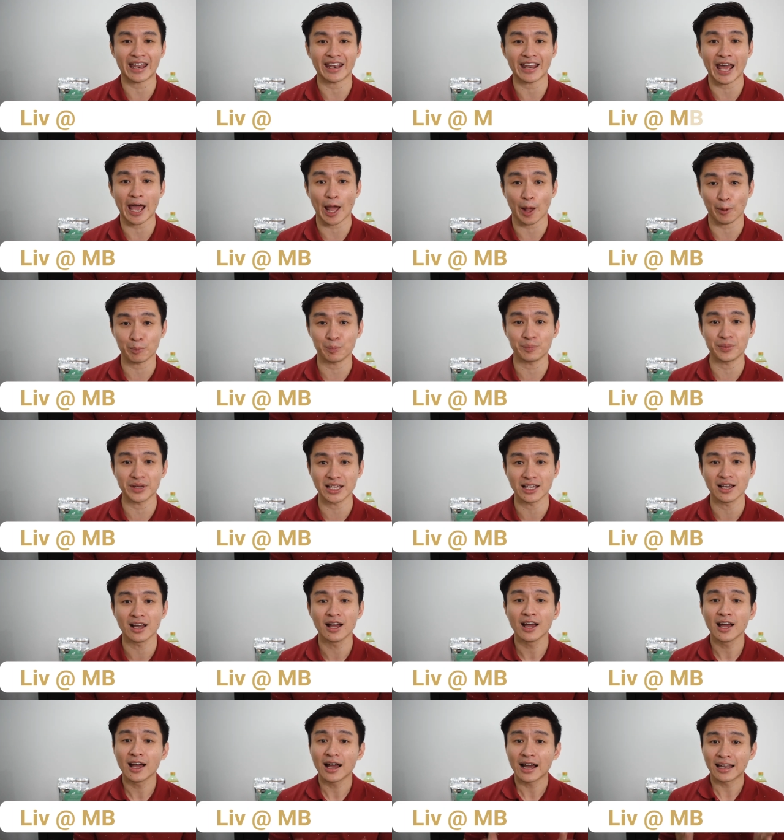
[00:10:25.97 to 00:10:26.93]
at
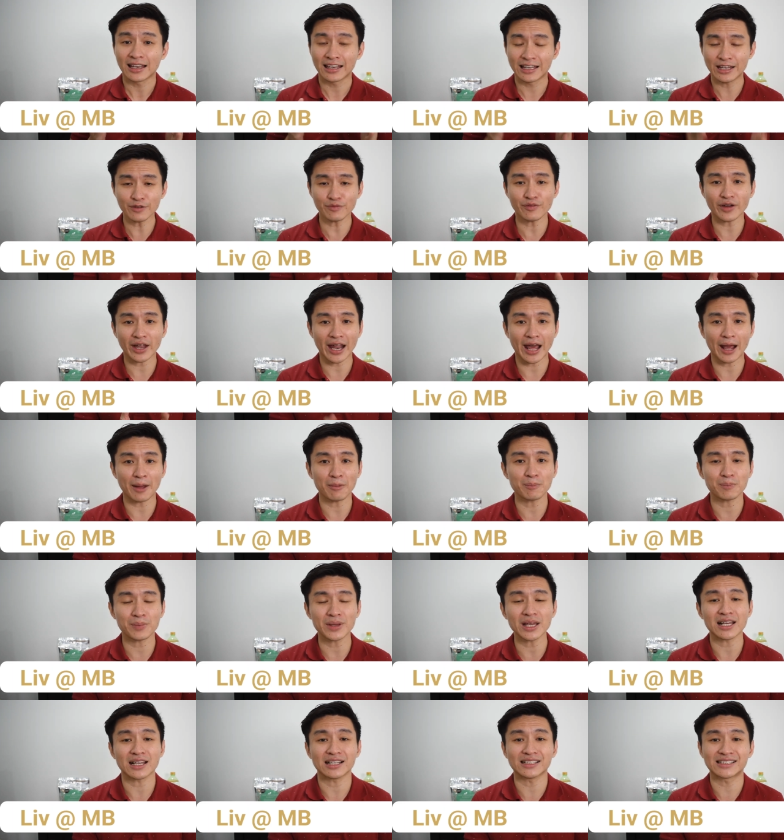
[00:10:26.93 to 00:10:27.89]
MB. Leaf at
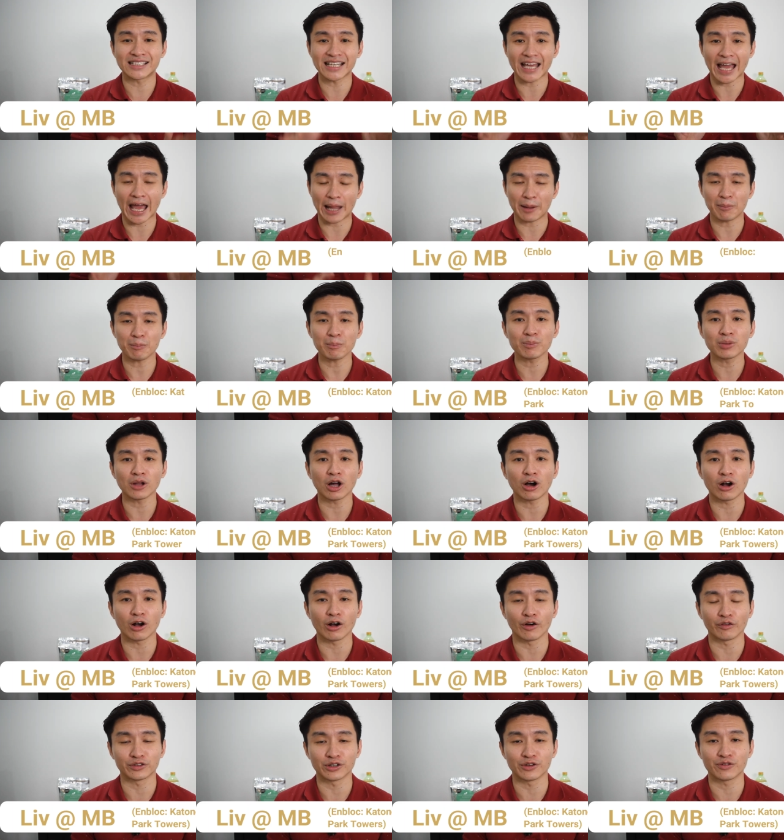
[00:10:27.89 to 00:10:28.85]
MB is the end
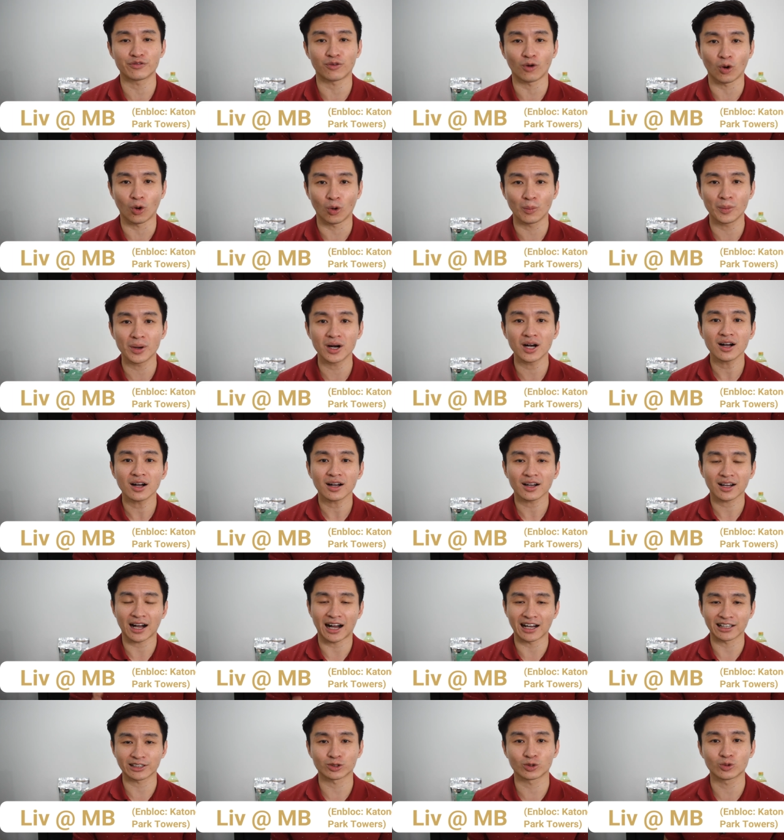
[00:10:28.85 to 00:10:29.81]
block of the former
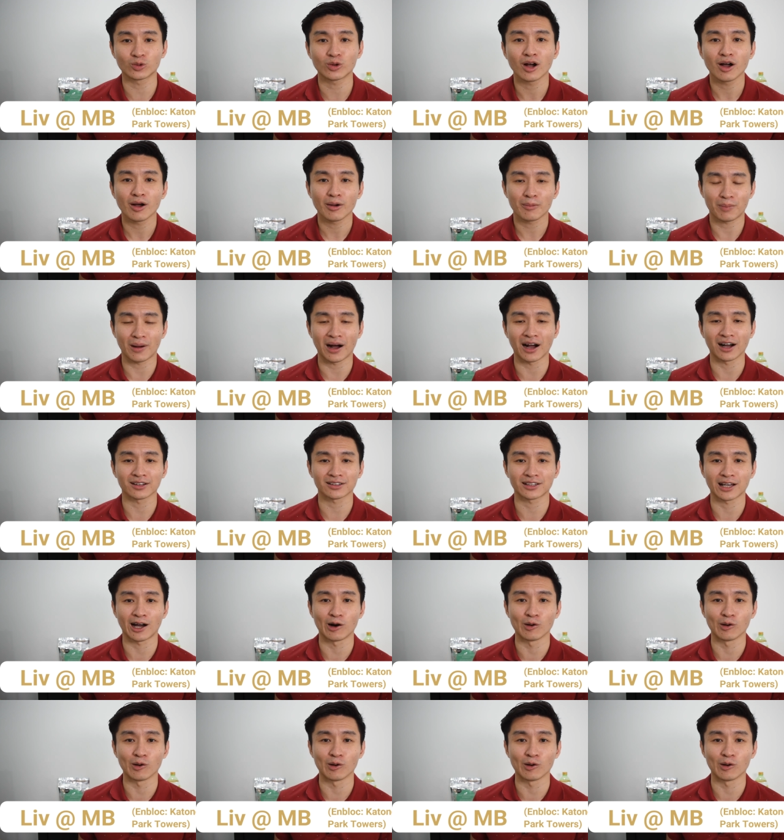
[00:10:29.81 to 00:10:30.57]
Katong Park